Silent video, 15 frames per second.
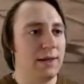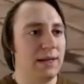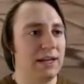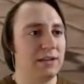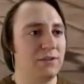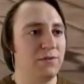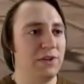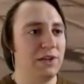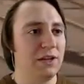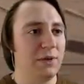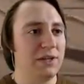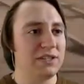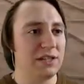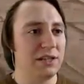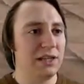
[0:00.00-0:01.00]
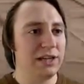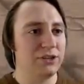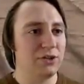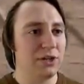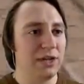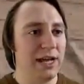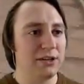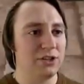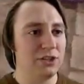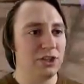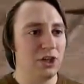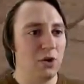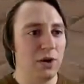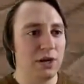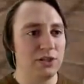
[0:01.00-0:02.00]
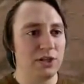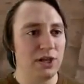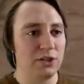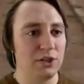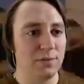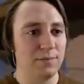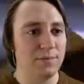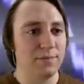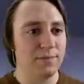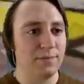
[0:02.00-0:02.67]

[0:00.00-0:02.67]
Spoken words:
I get the feeling when he's electric, I actually don't want to touch him.